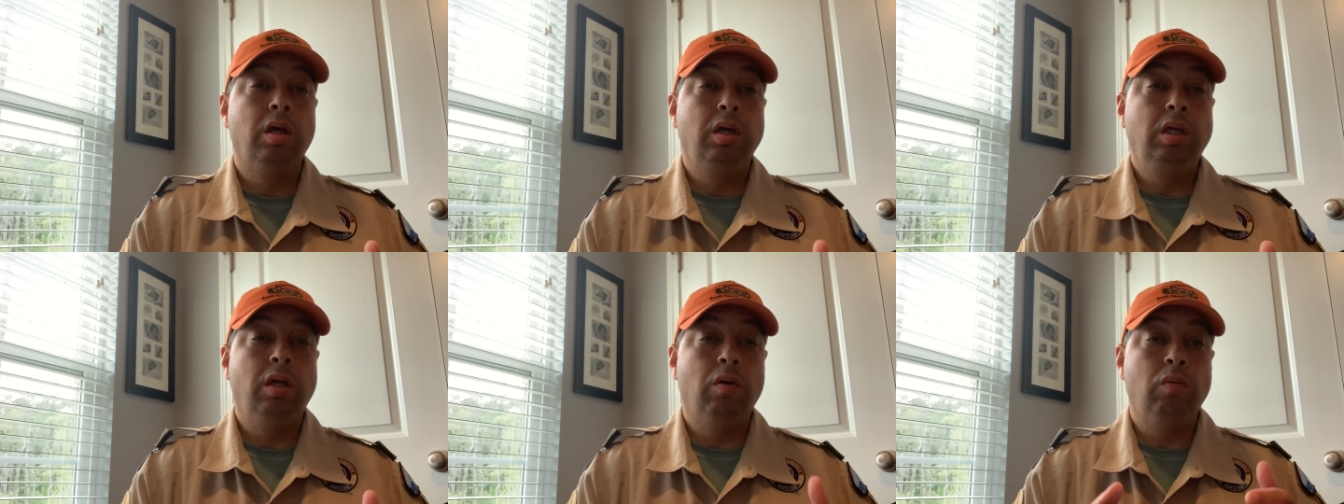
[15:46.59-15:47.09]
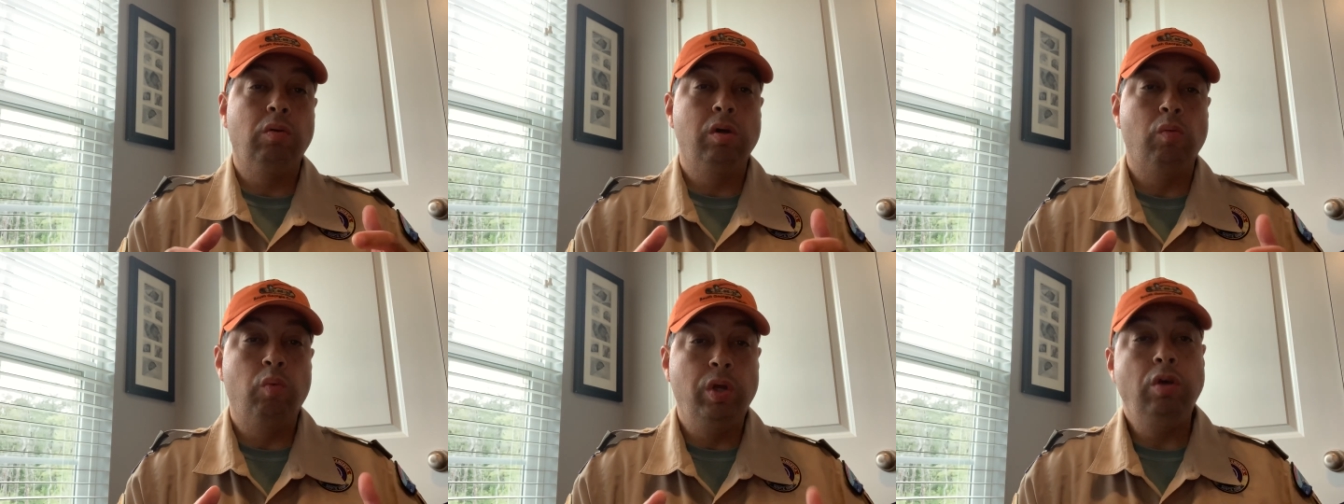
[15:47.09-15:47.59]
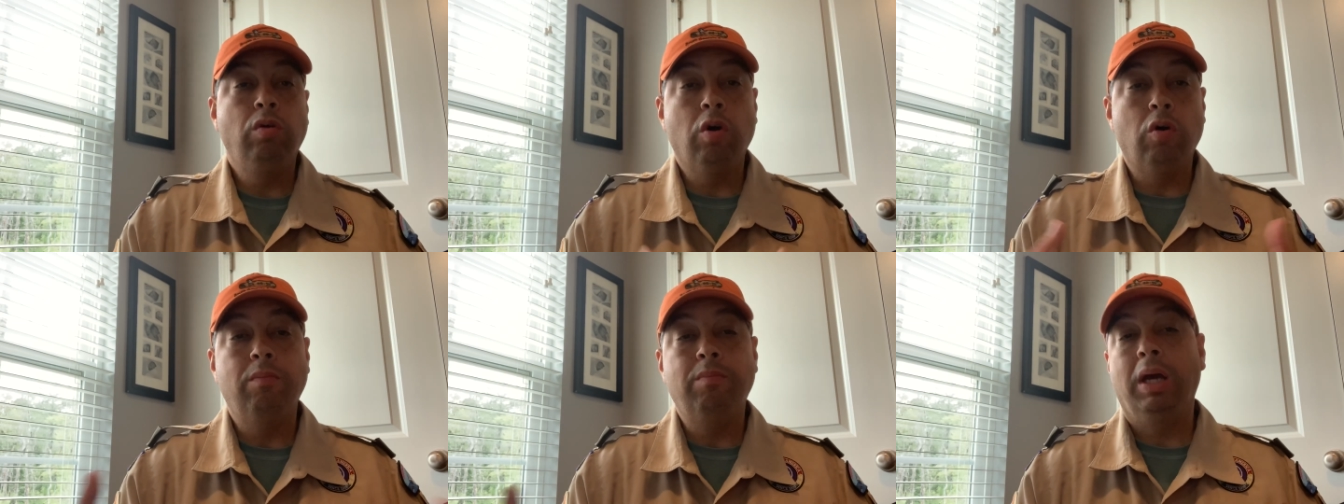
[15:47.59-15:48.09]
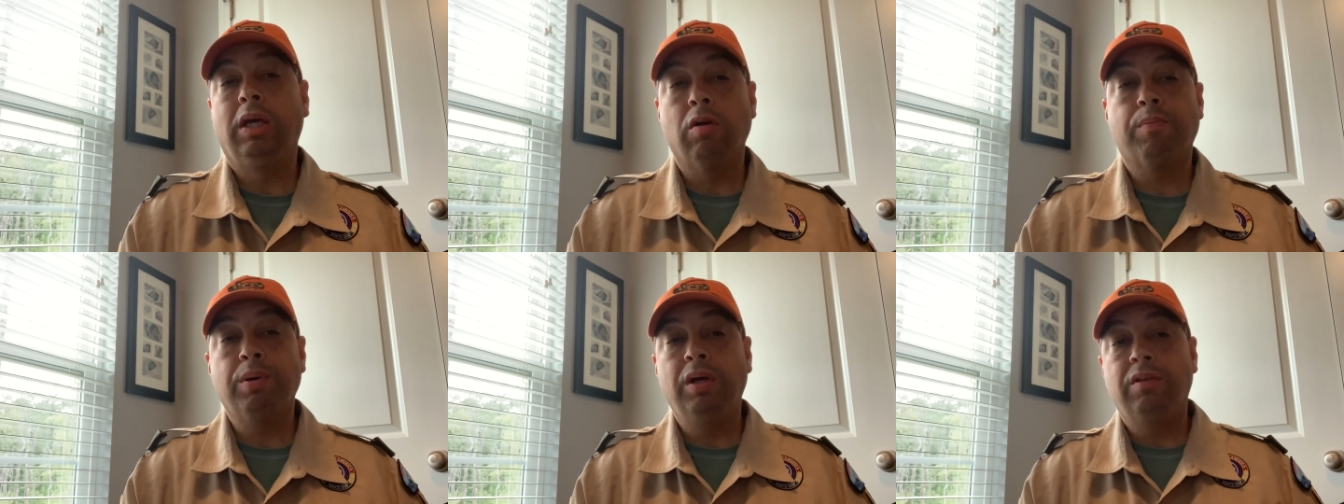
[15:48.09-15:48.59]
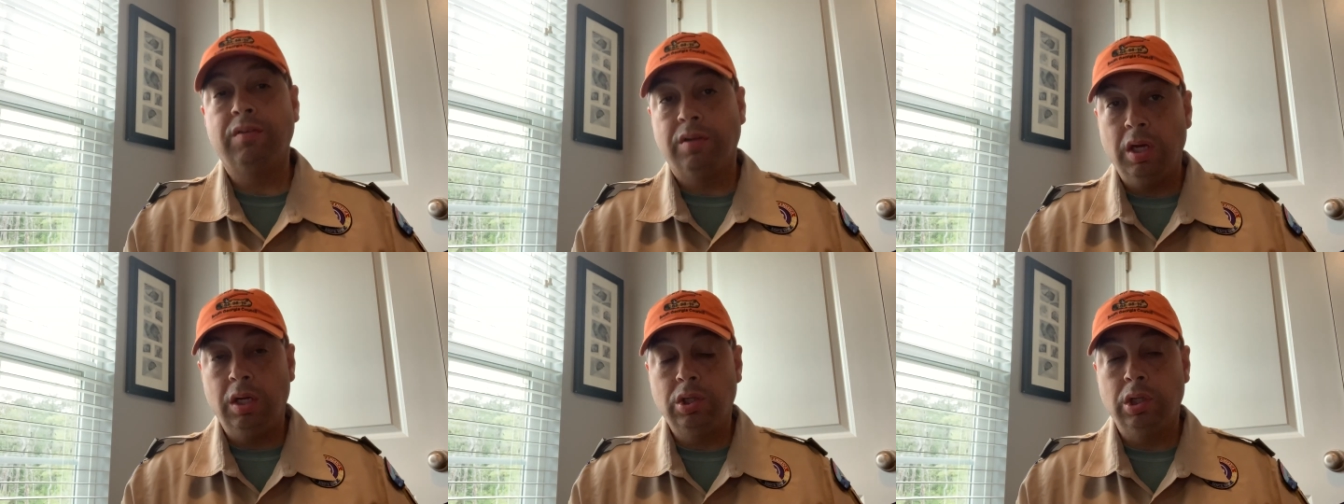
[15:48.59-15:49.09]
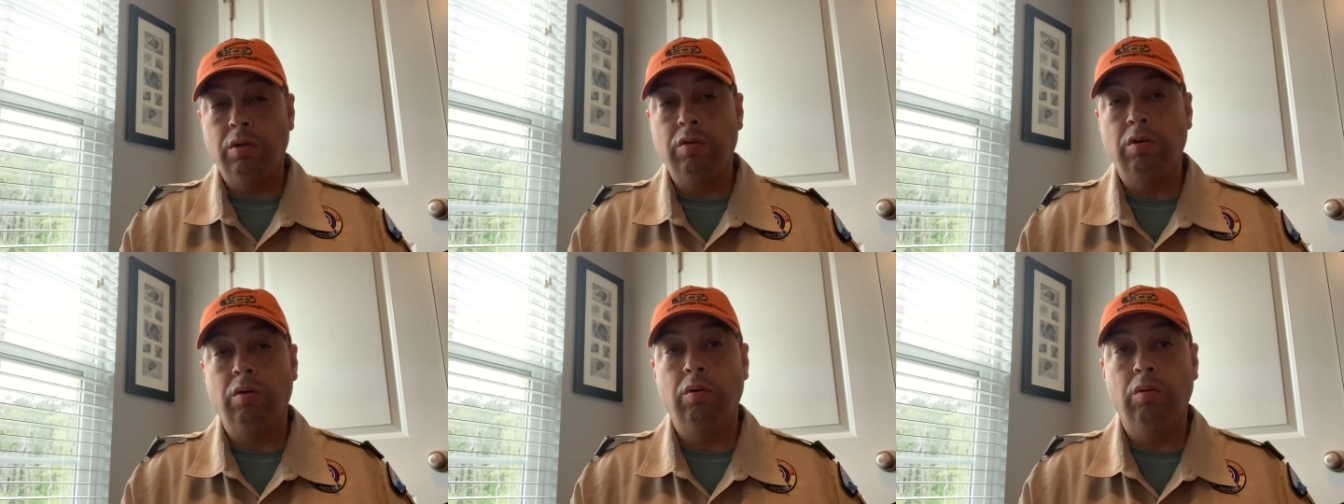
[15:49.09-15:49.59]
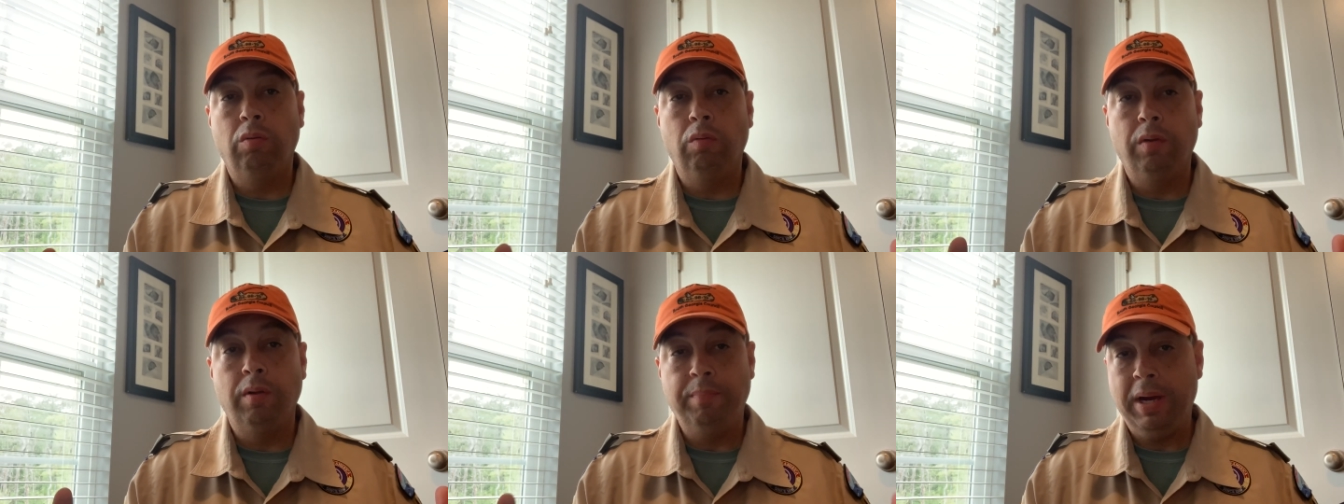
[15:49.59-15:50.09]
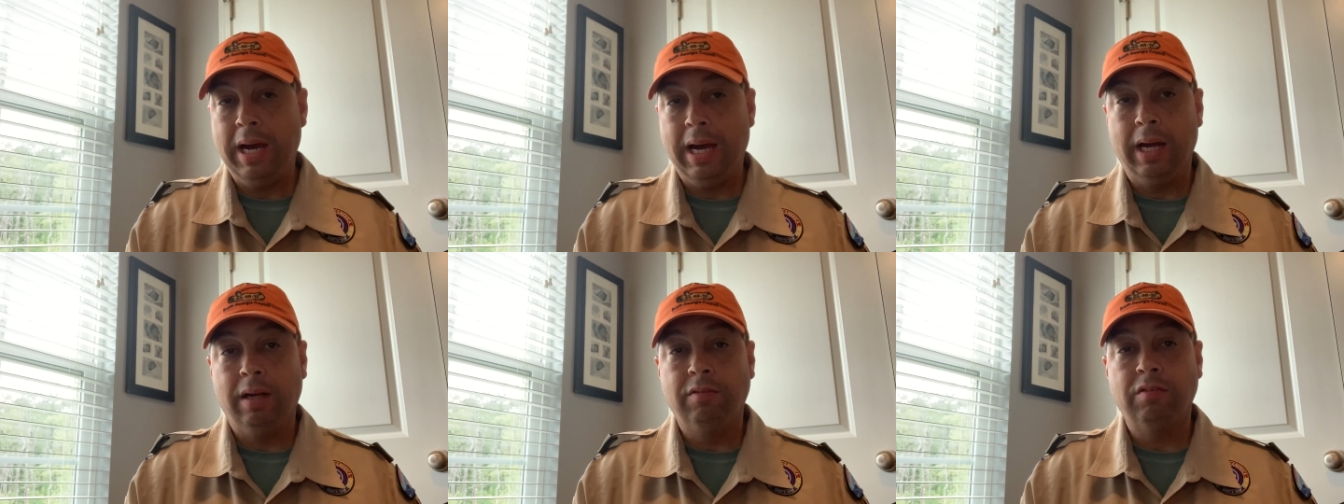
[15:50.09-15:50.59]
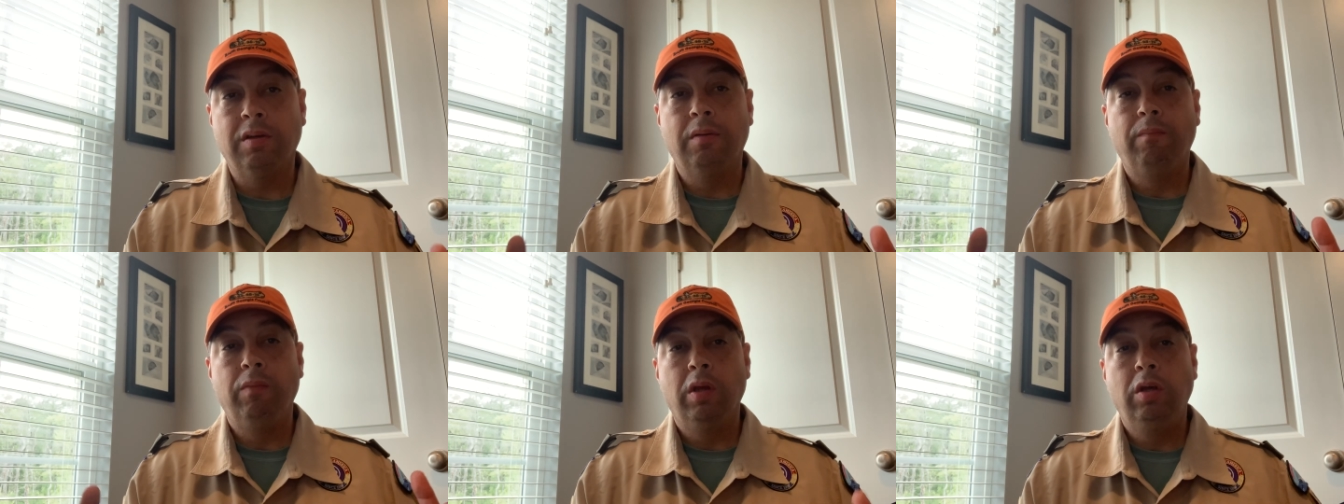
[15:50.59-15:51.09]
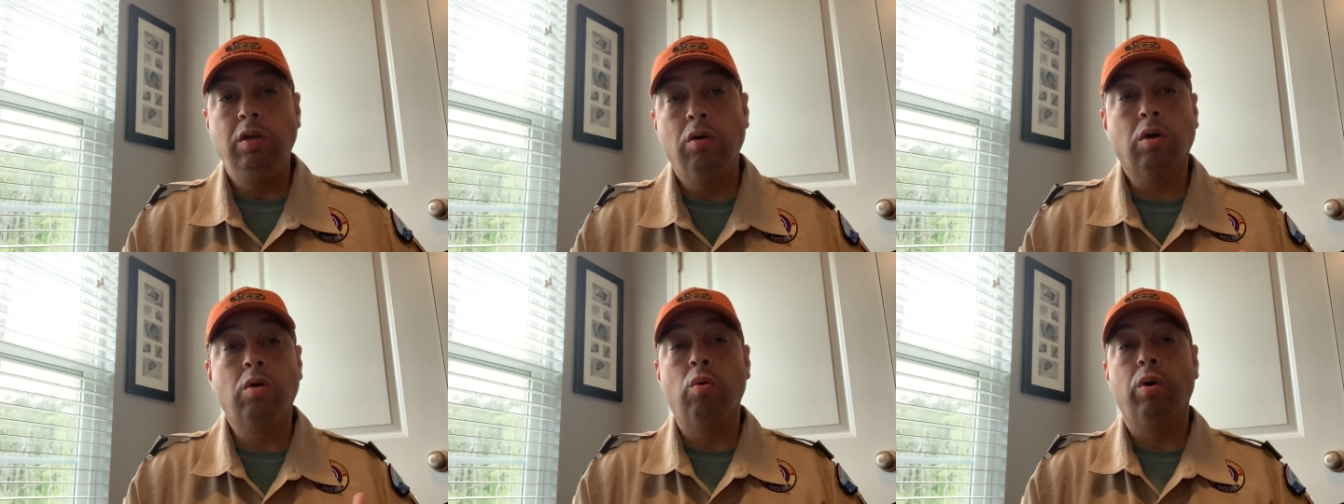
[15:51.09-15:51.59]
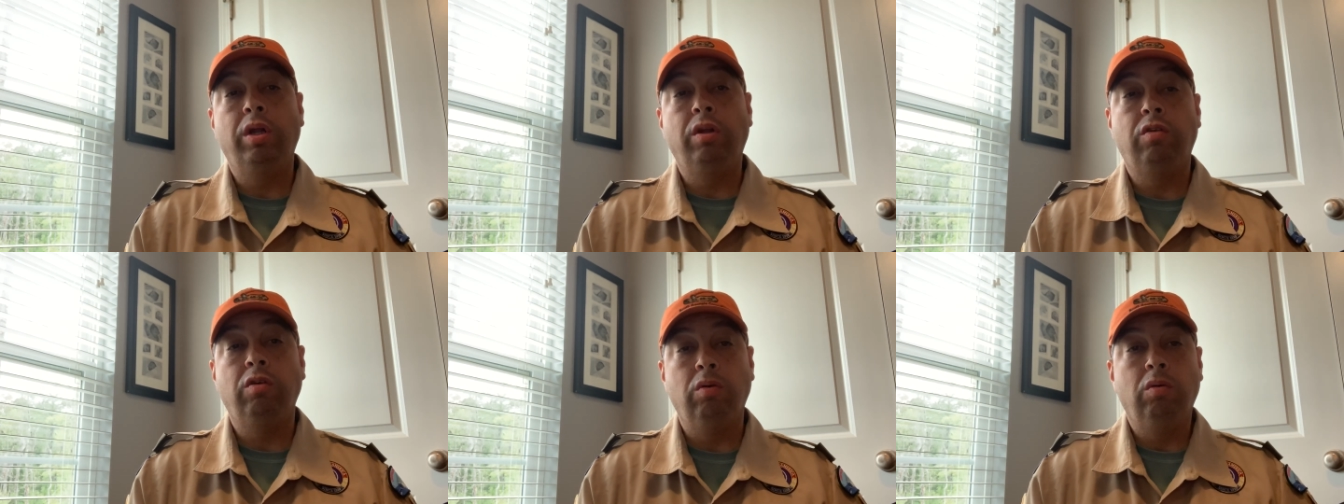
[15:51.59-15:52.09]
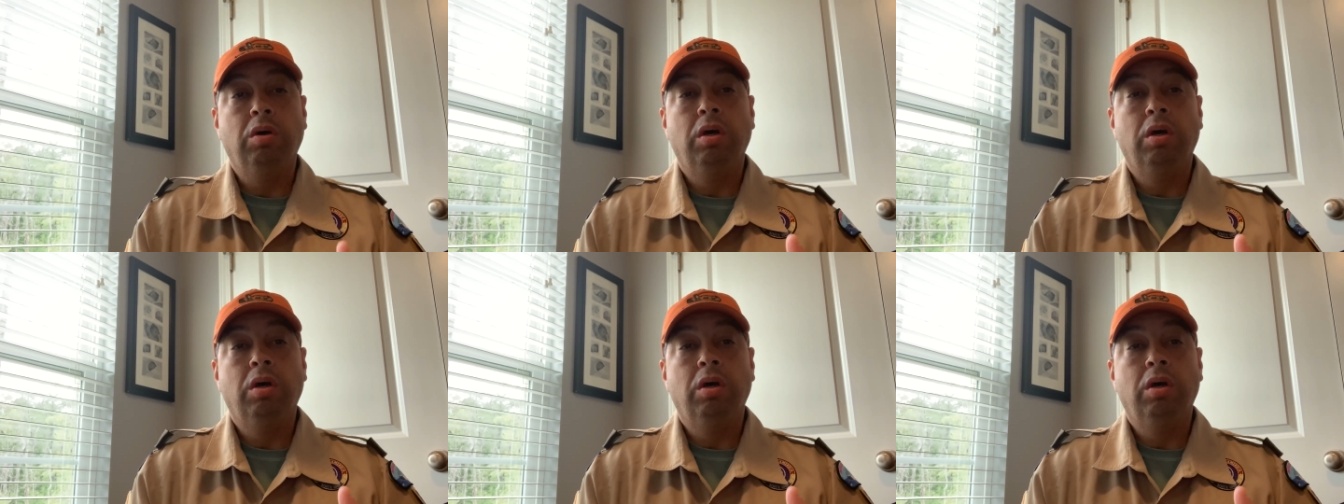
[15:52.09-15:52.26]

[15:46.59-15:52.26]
When you go and make your presentation to the PAX, you're going to